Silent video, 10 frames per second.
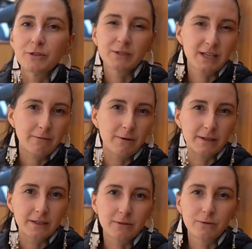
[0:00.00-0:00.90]

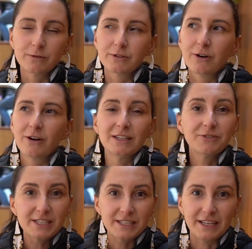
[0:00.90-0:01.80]
someone could call it
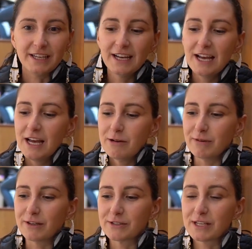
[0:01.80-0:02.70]
risky
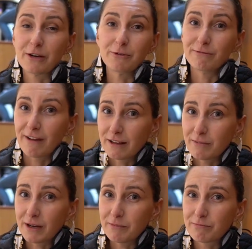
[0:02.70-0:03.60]
because I could fail
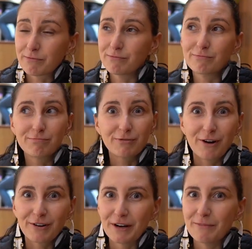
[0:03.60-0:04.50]
my
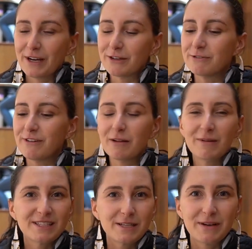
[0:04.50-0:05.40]
program, I could fail
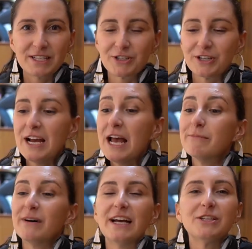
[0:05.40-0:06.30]
my semester,
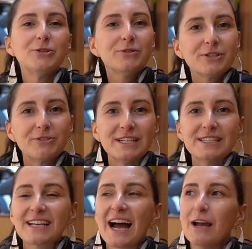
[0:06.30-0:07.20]
but I took the
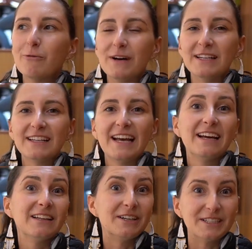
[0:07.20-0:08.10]
risk. I went and
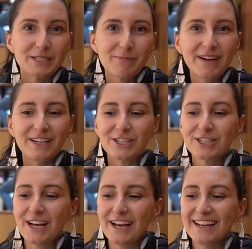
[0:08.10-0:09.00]
I learned
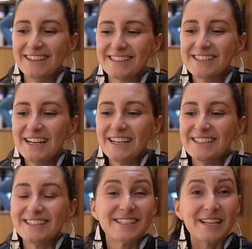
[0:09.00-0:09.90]
Spanish, and
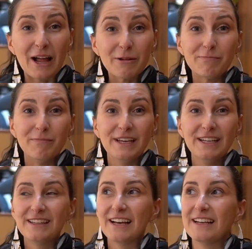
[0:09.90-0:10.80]
this helped
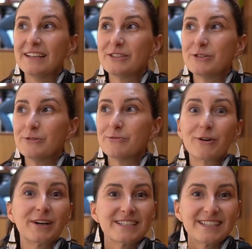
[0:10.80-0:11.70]
me then to
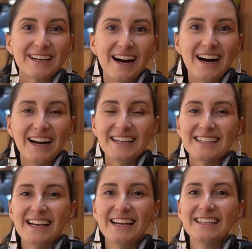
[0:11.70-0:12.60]
work as a guide
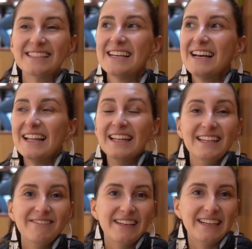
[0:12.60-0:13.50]
and
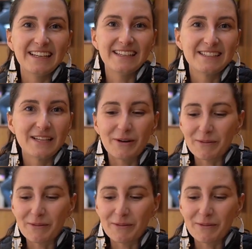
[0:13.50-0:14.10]
living in South